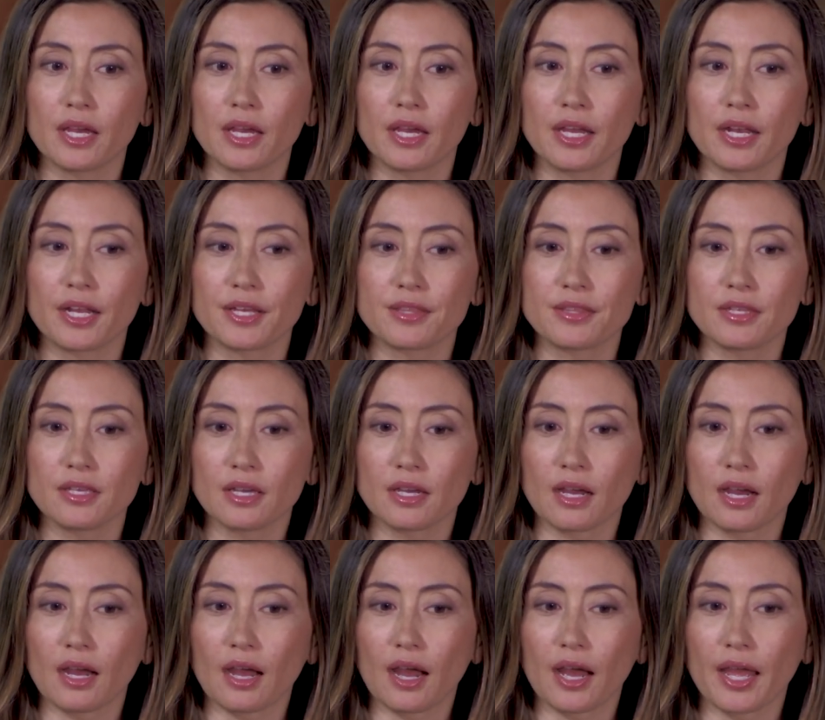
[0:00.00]
and I think
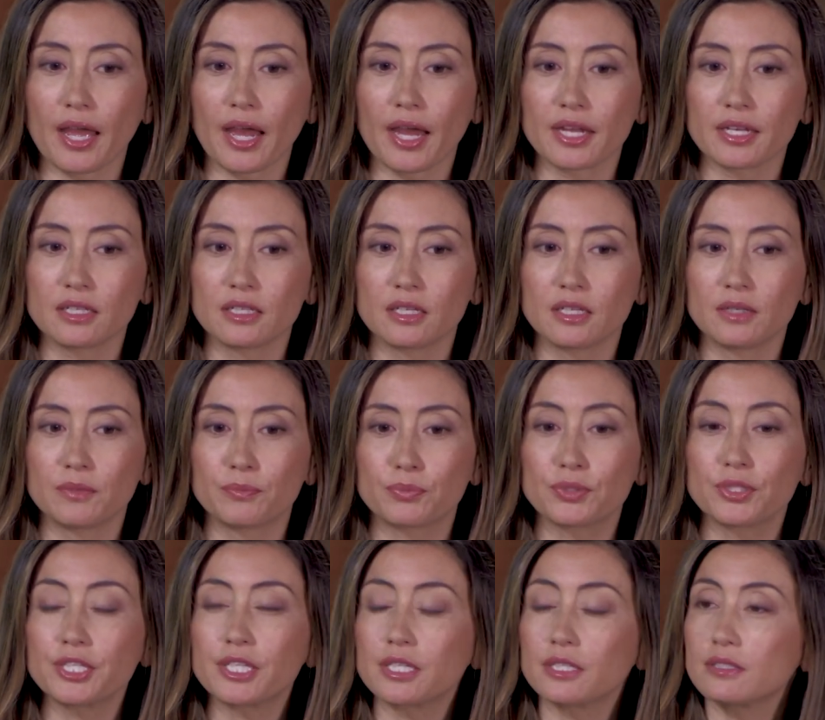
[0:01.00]
I had a
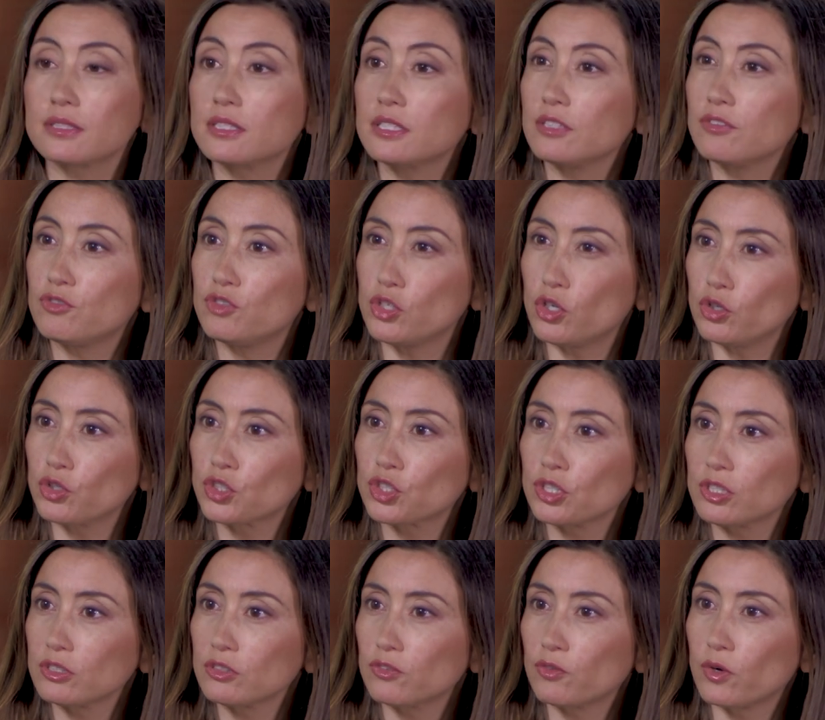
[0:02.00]
preconceived
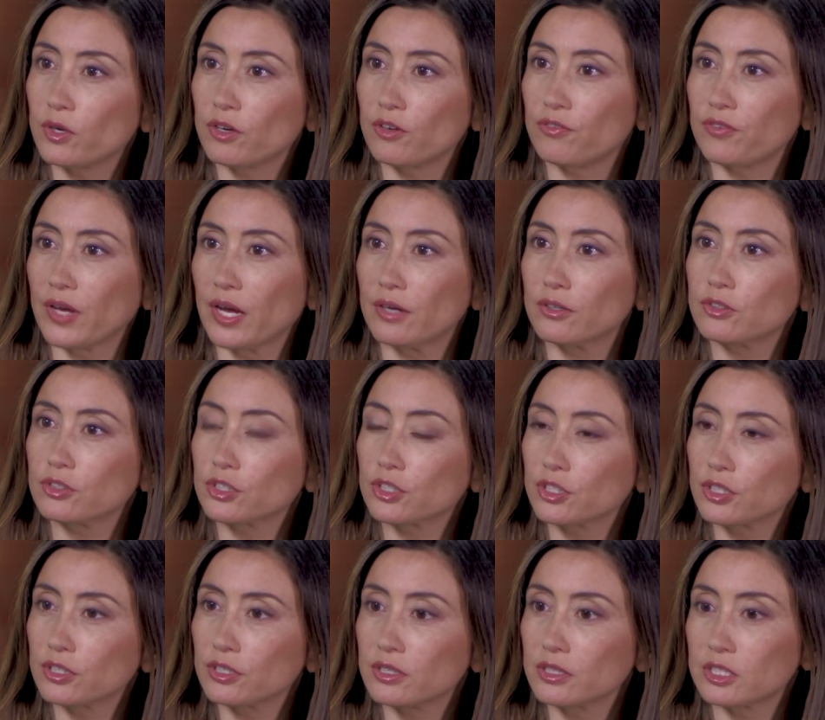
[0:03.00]
notion of what a
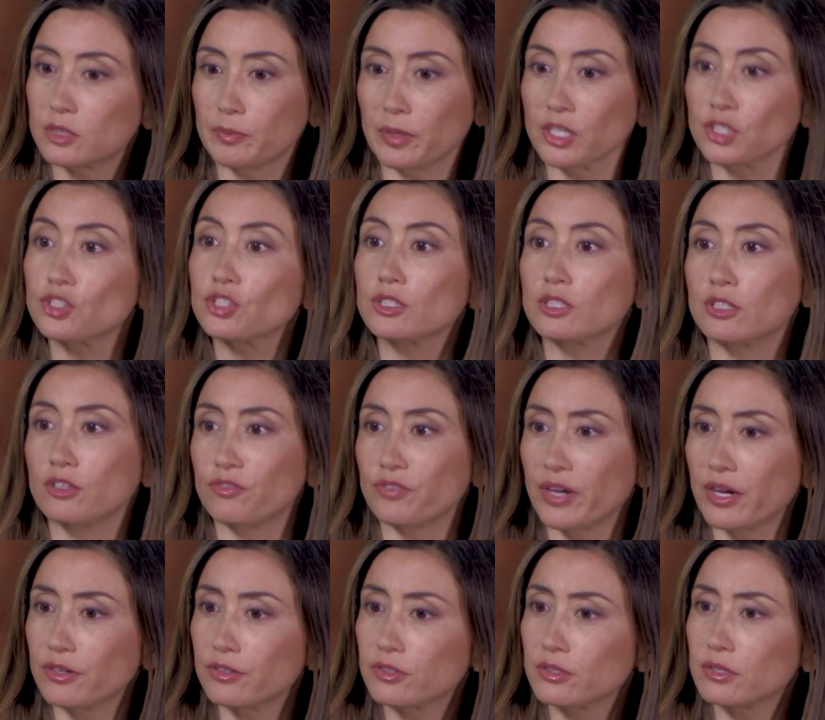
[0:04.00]
founder, especially a
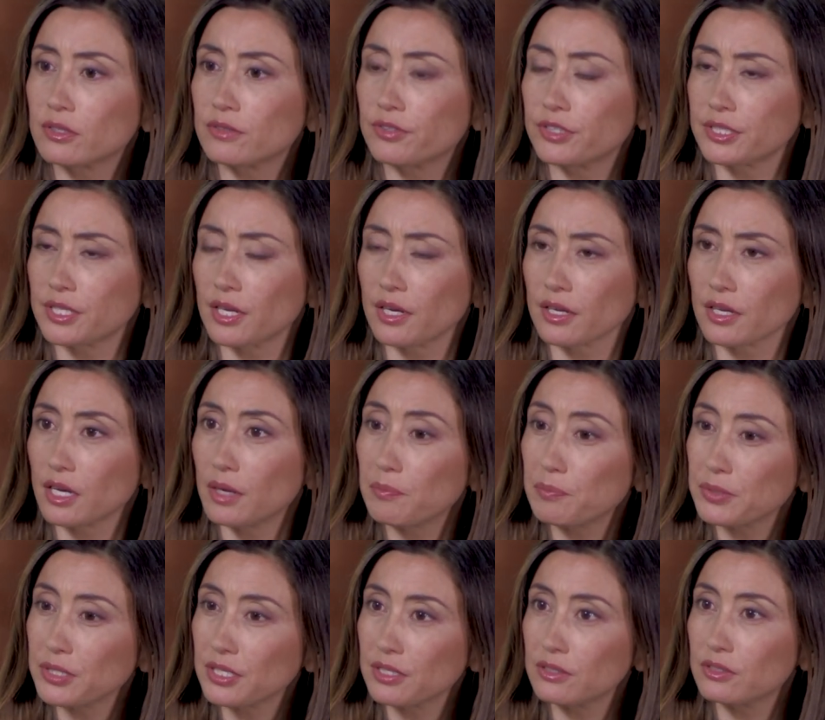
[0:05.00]
founder of a tech
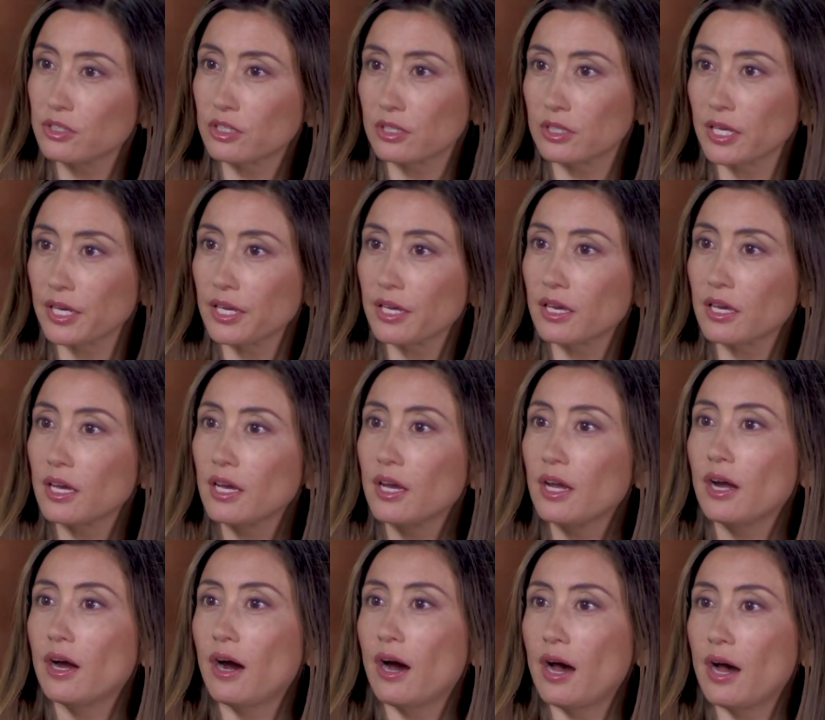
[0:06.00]
company, looked like,
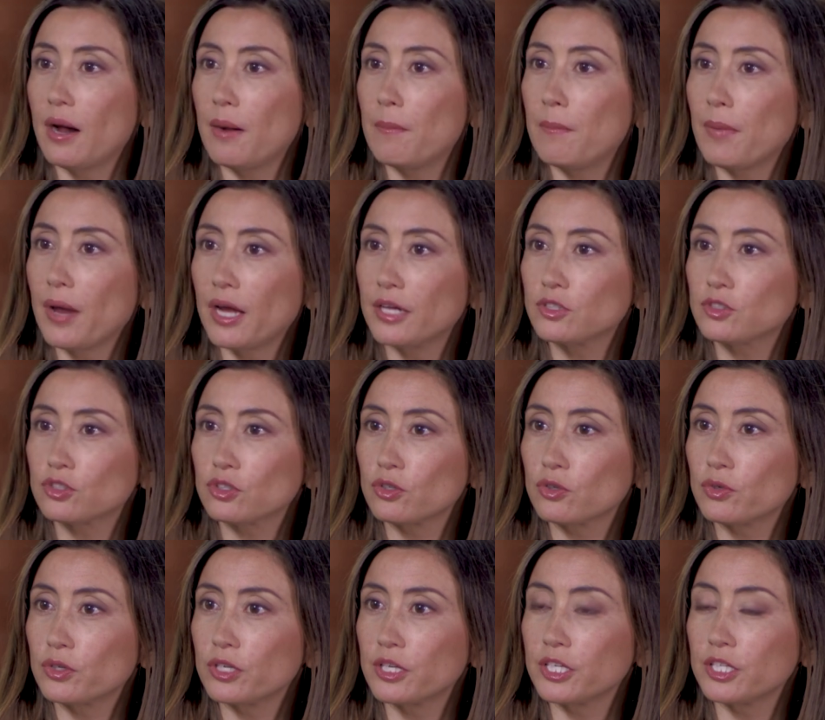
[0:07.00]
um, and
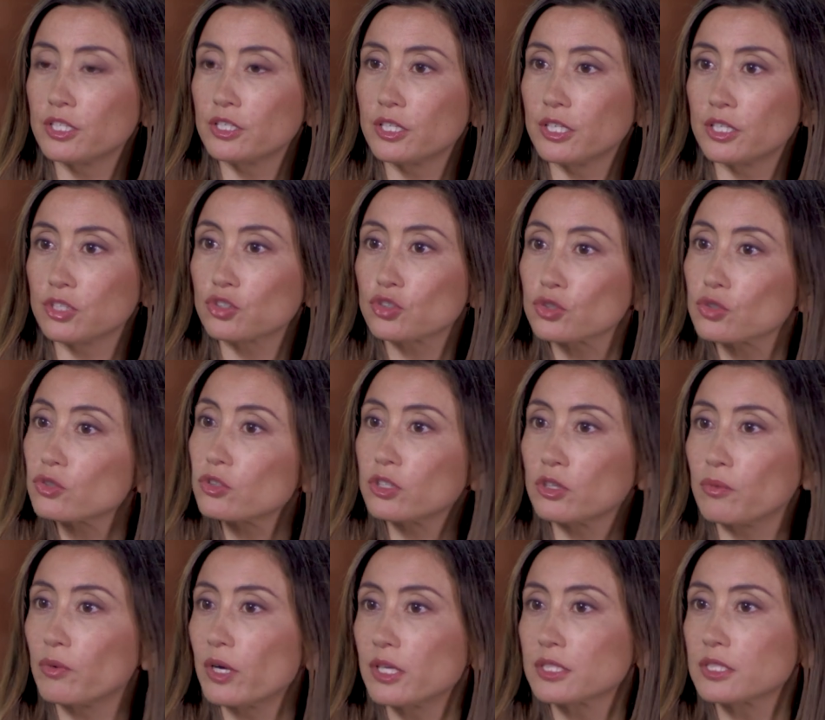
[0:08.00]
so it it truly
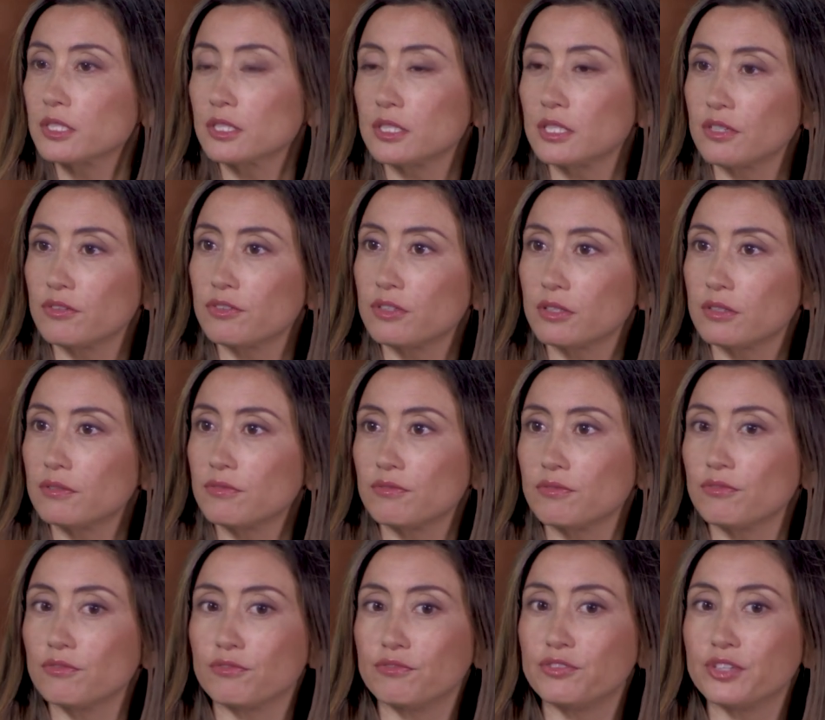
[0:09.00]
wasn't even
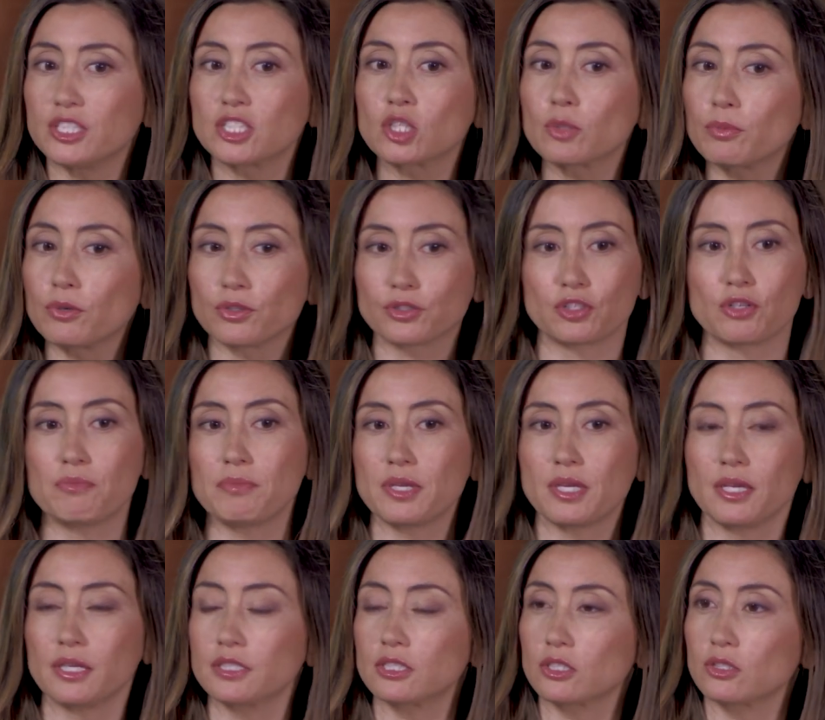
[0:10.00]
visible to
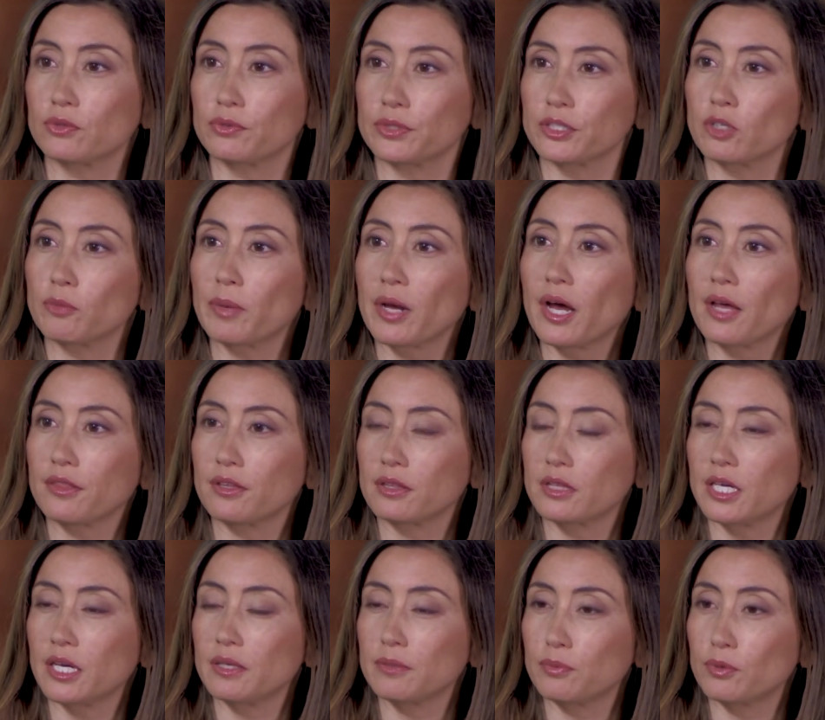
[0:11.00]
me as a career path at
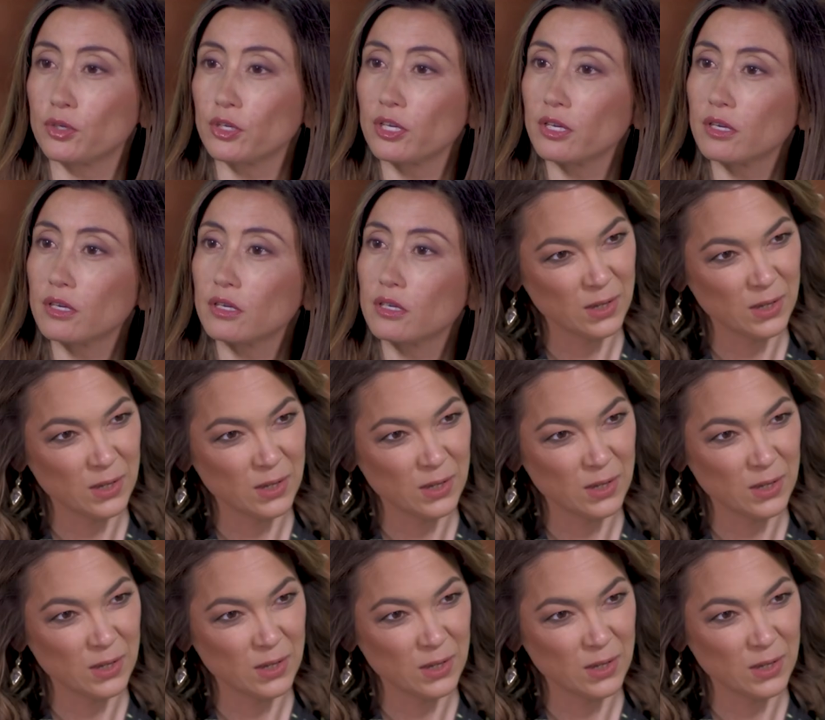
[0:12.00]
that point.